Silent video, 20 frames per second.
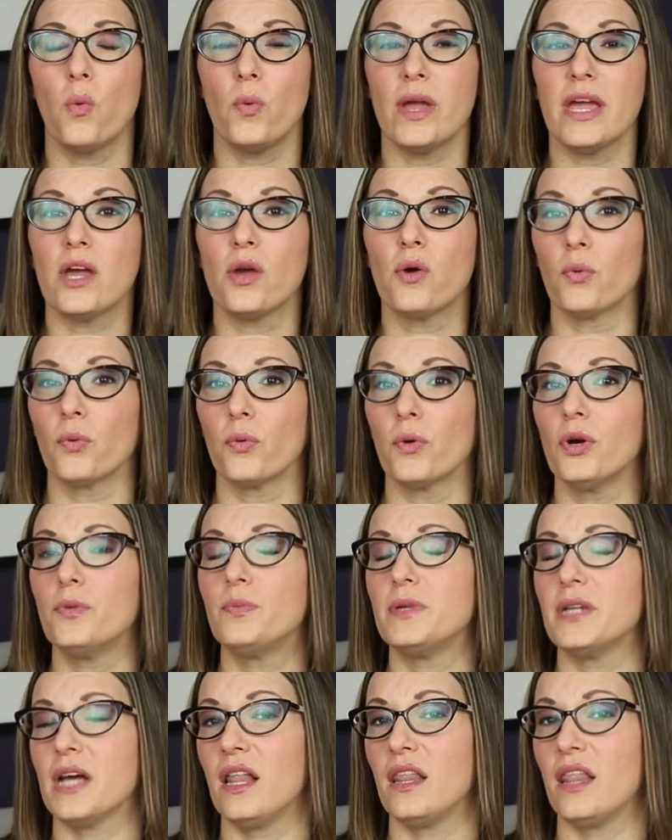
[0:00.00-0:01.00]
we
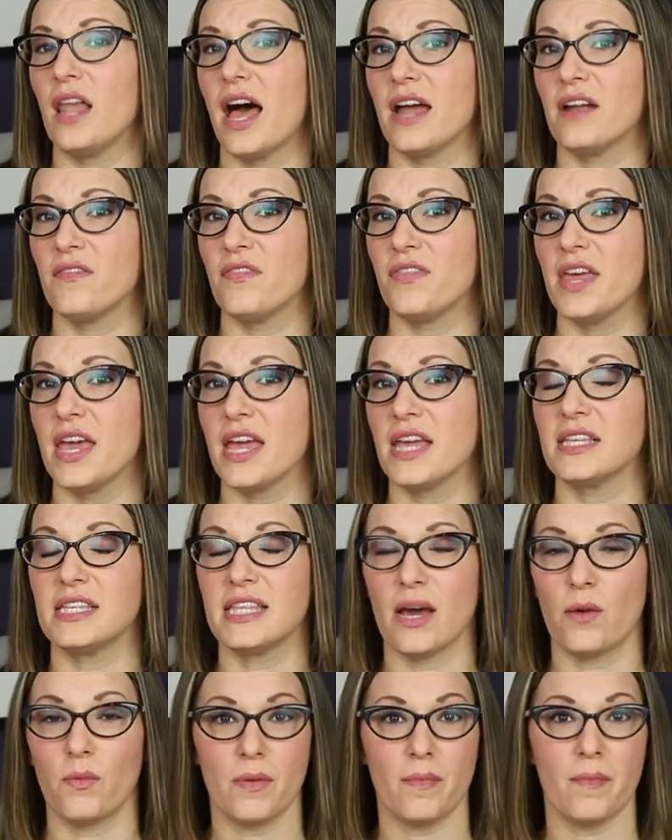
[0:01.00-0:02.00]
grouped a lot of things
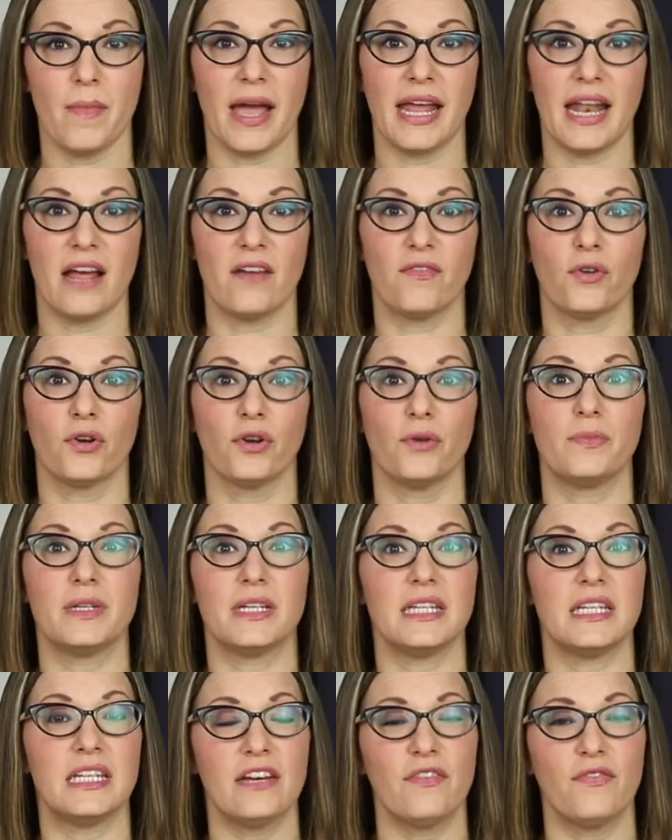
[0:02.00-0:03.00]
that we might have
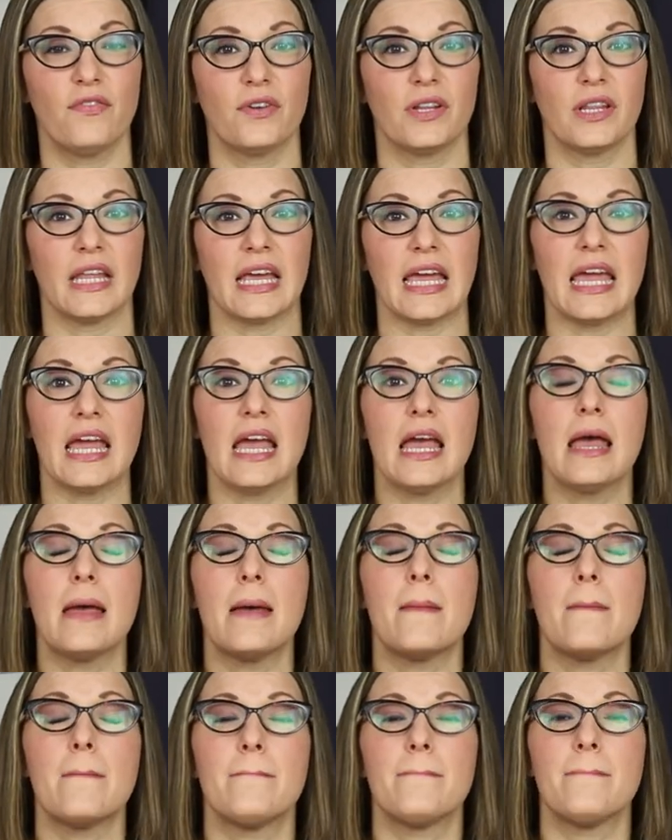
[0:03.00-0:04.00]
grouped differently
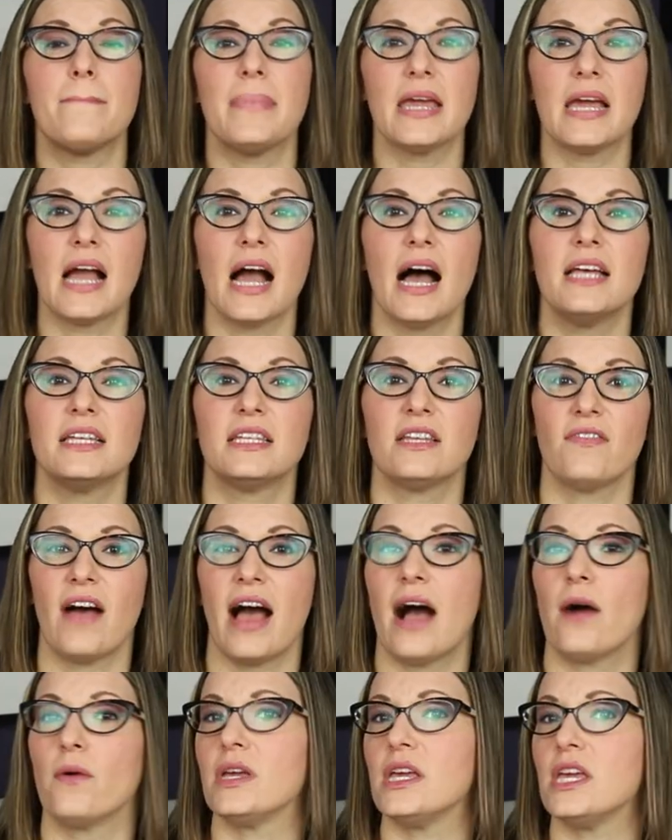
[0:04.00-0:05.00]
because of
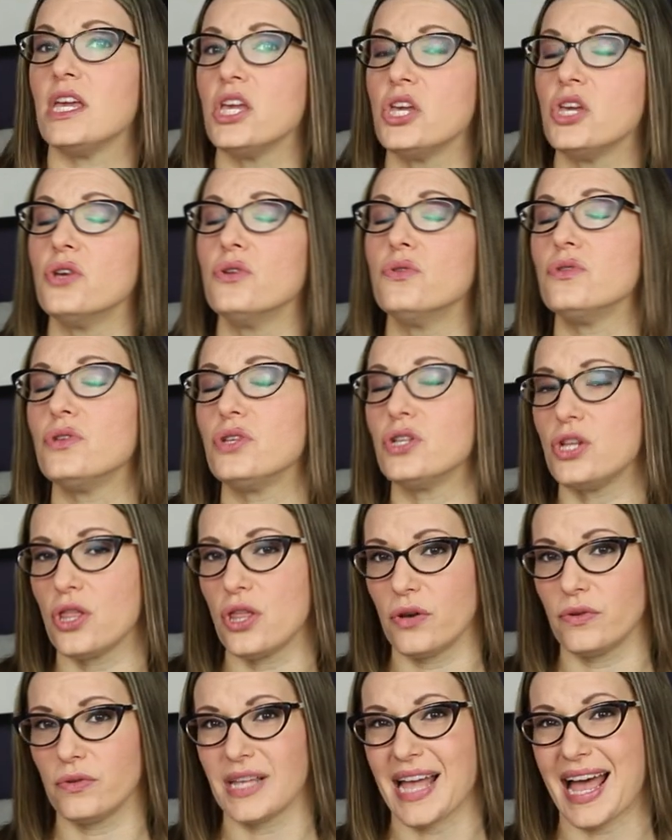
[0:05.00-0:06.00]
how he used
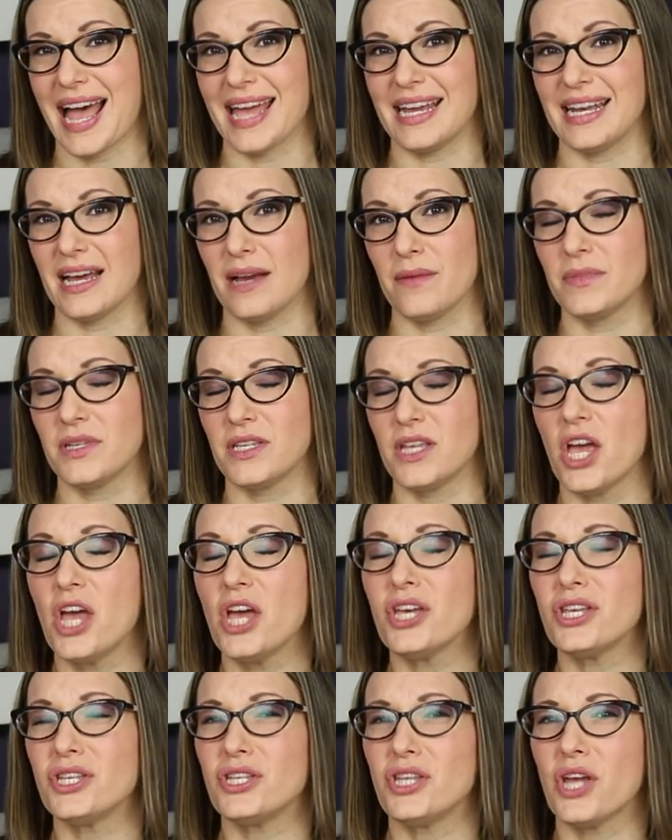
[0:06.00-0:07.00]
those items.
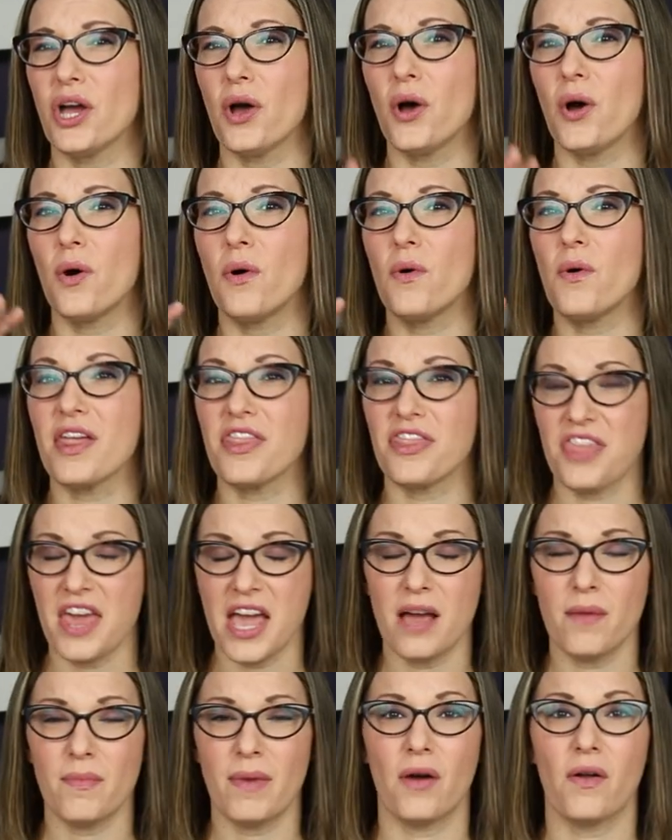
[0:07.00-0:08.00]
So
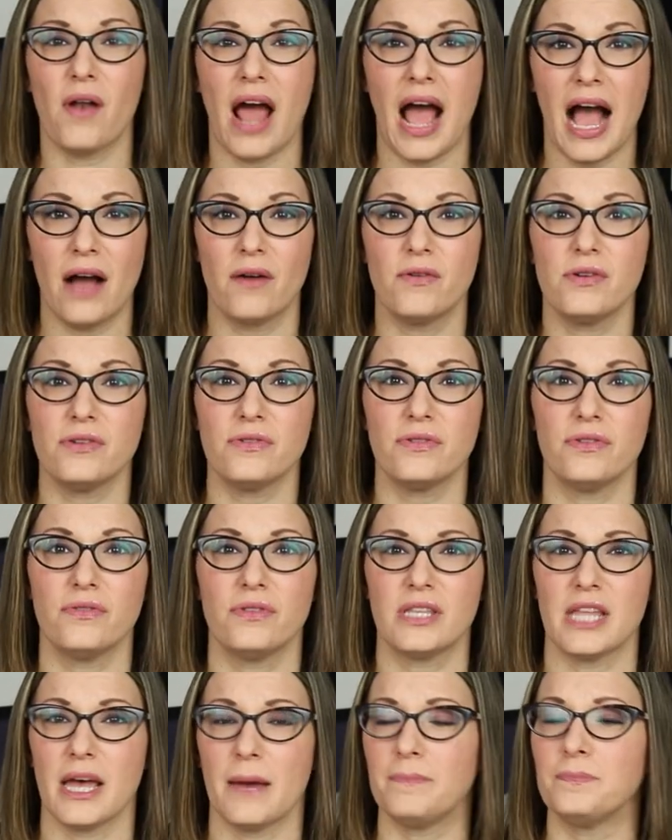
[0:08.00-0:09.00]
think about how you
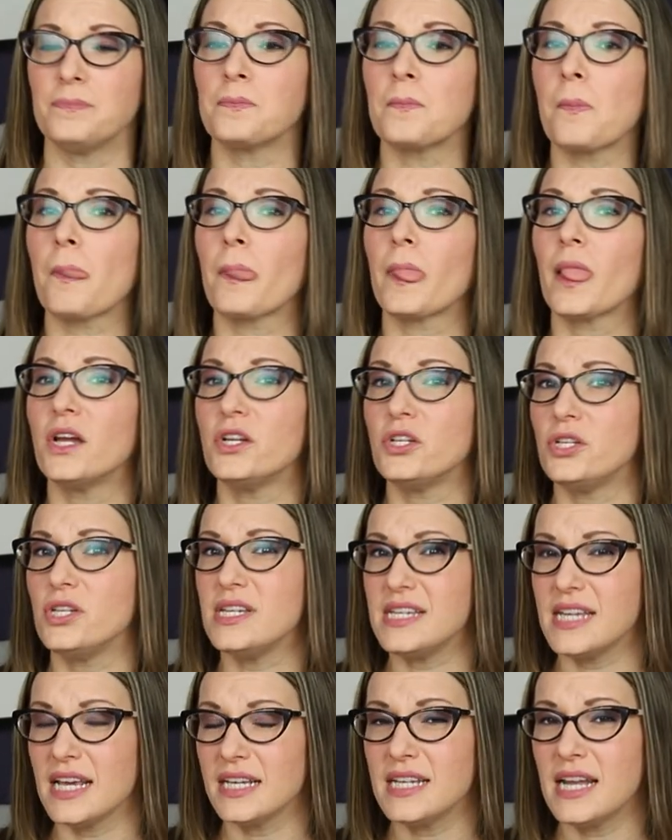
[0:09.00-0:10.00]
use them.
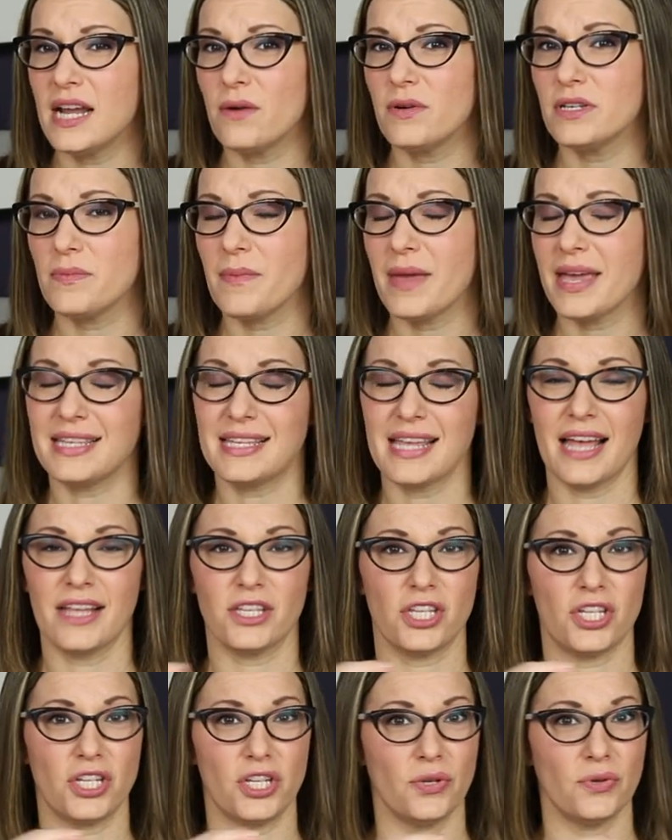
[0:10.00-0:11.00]
Doesn't always make
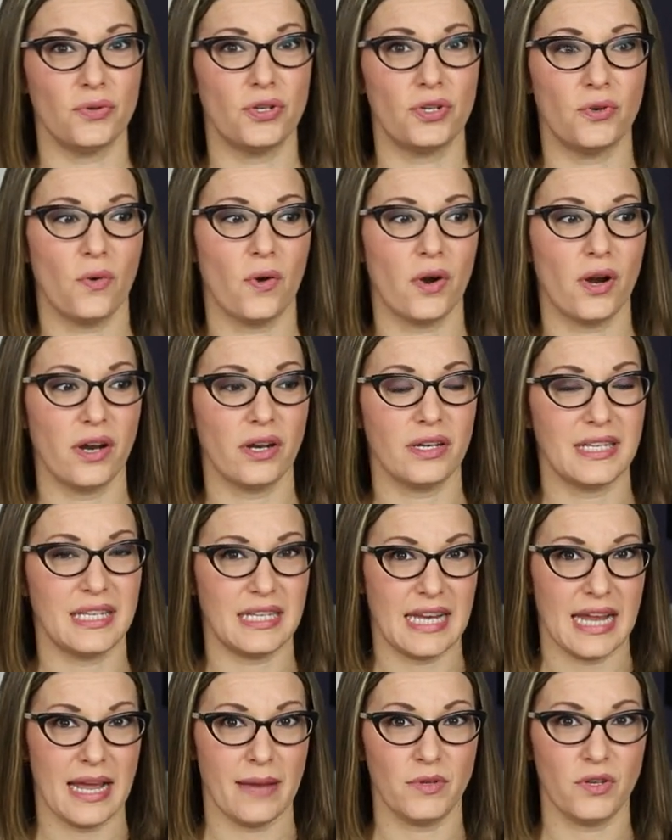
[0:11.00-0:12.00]
sense to store
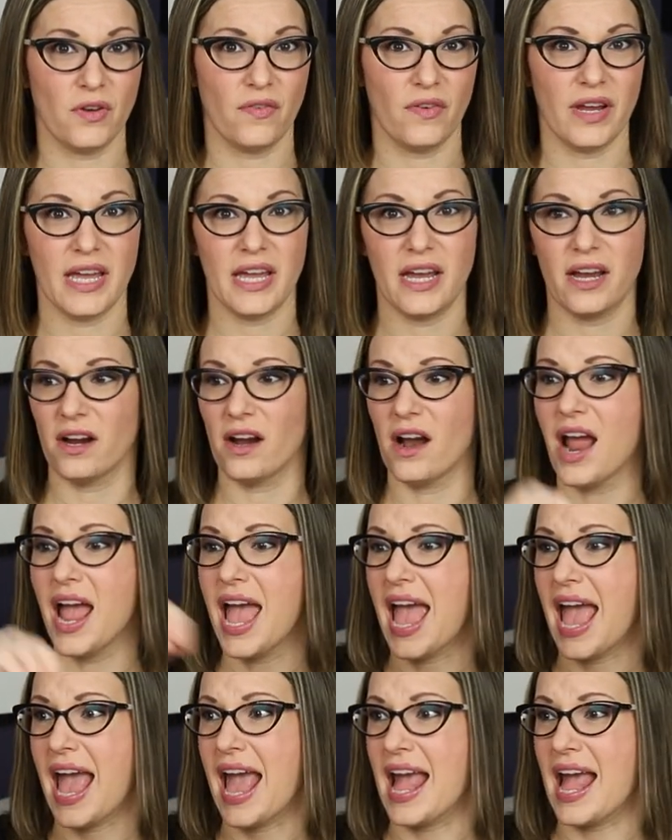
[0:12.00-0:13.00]
stamps over here
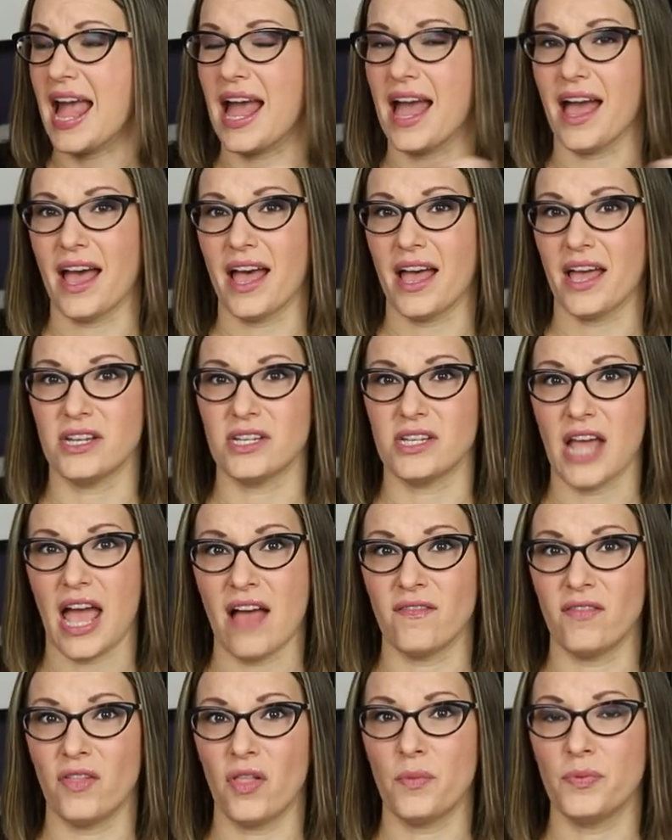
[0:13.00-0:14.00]
and
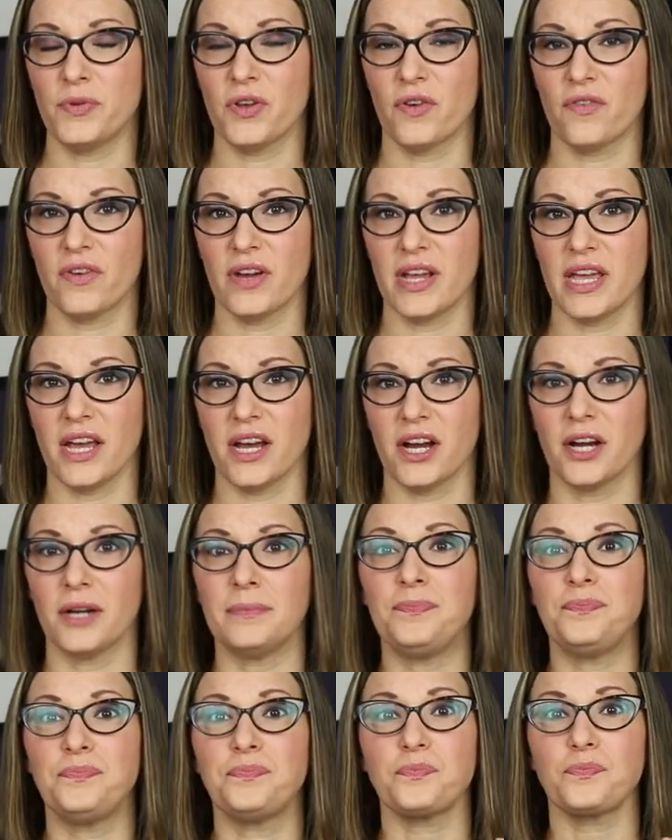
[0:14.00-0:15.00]
envelopes over
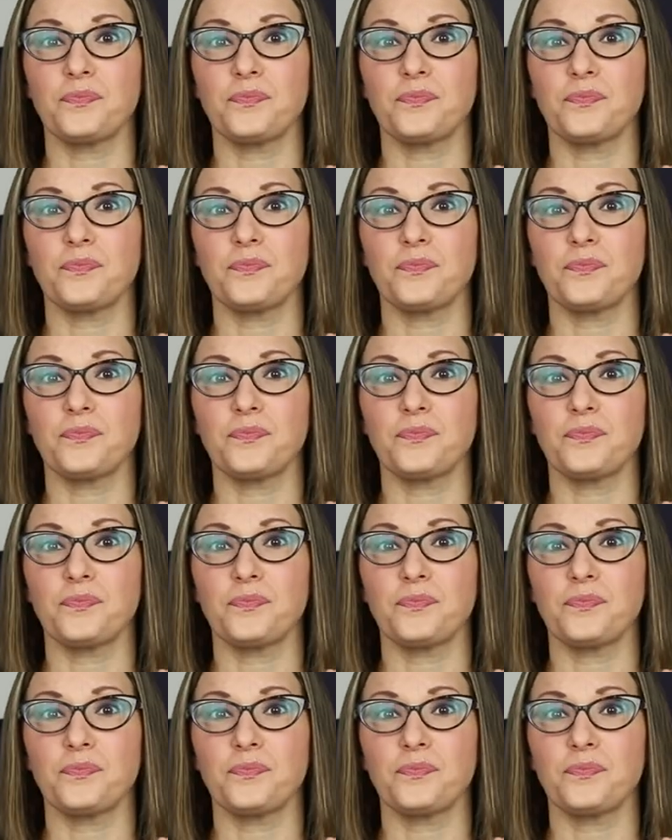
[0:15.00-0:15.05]
here